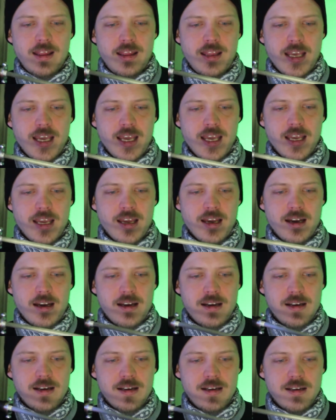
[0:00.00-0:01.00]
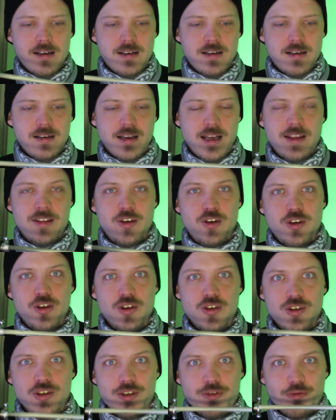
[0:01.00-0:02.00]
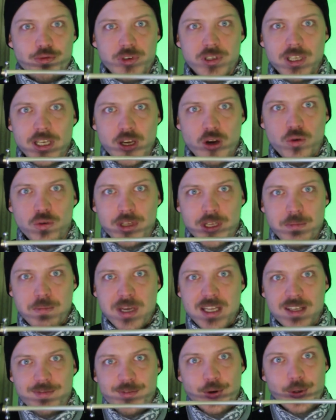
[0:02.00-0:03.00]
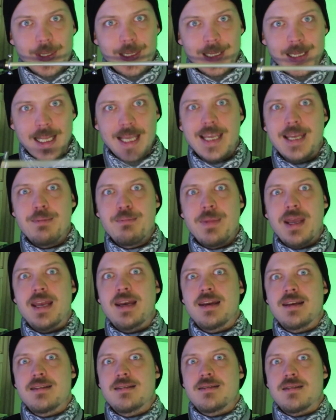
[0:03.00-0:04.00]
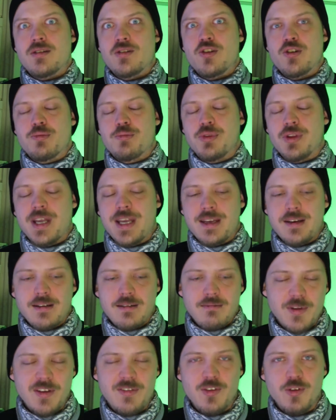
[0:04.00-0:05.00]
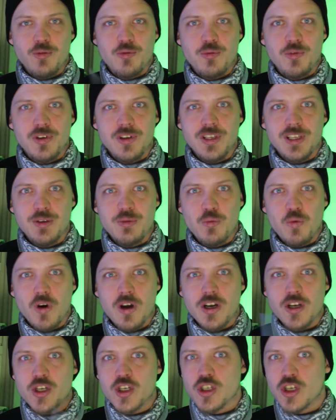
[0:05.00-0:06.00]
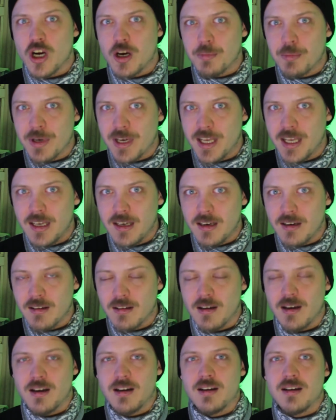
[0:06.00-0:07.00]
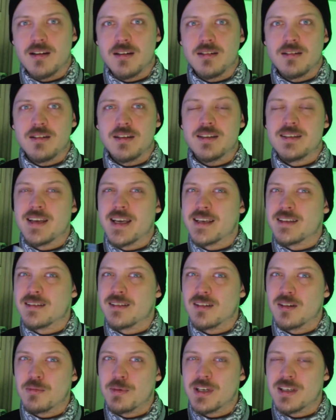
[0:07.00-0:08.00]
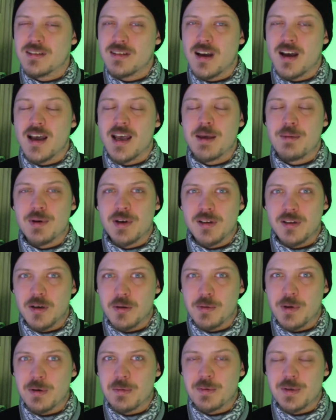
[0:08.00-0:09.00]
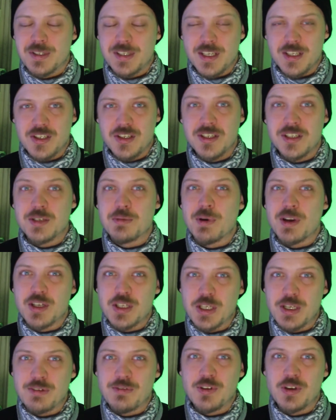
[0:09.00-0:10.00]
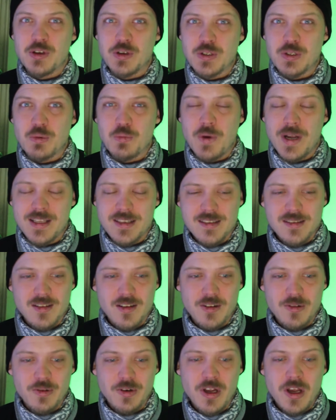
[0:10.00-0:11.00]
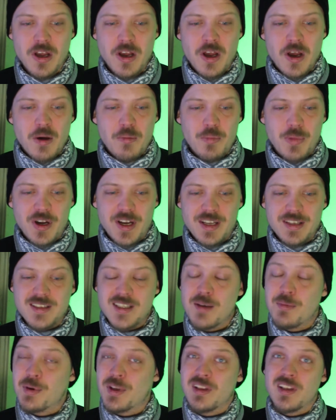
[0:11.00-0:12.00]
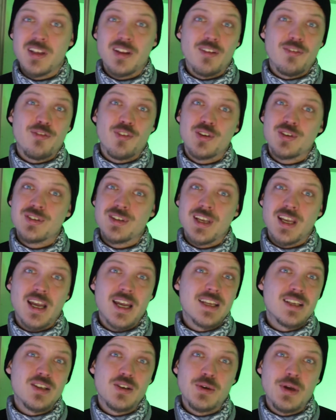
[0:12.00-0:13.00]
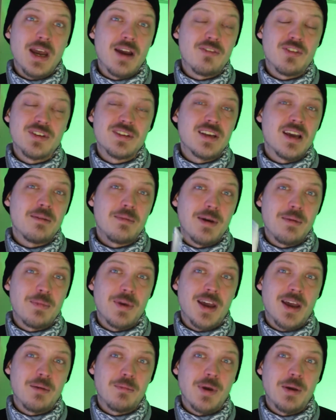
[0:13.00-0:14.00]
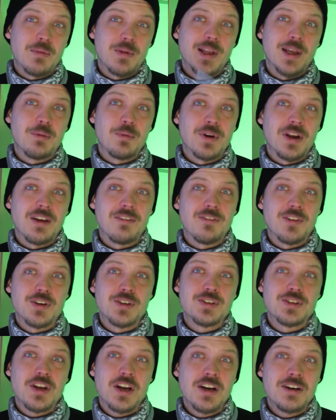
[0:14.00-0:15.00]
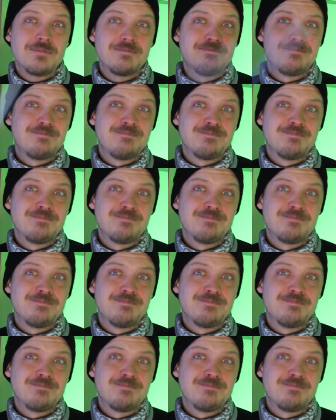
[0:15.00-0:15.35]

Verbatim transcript: They, uh, and they're usually really only meant for light maintenance on your blade. If you really want to sharpen it, uh, it takes a little bit of time and a little bit of precision, especially if you use a whetstone. But typically the first thing I do every time I pick up my blade when I first start